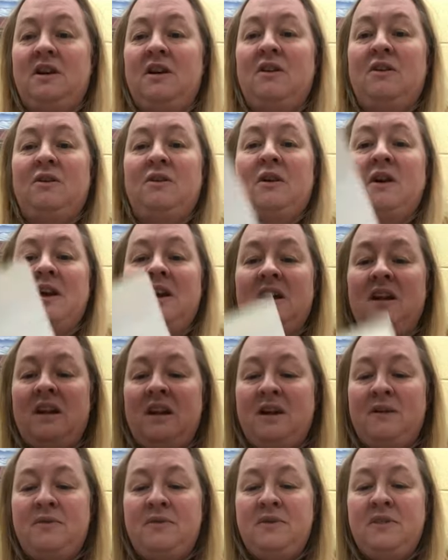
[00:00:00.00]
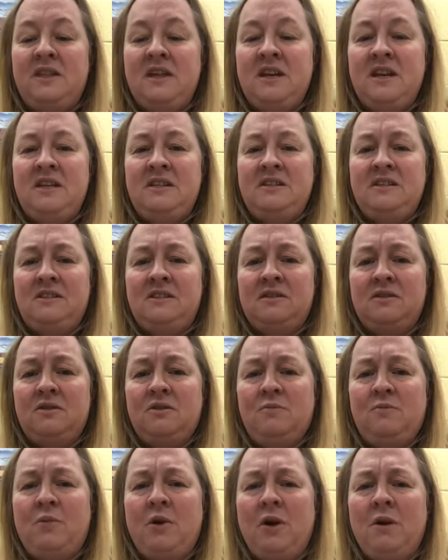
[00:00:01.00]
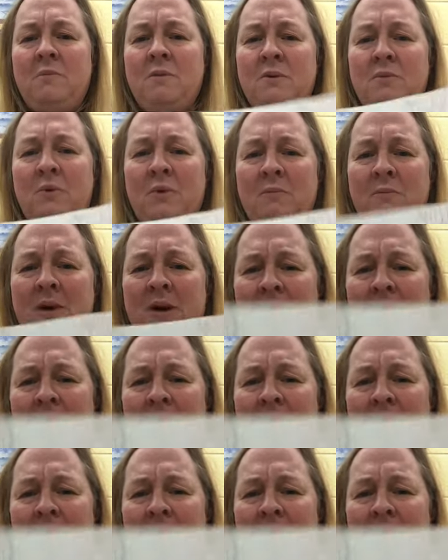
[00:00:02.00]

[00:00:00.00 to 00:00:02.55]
color. Now, this, you probably won't be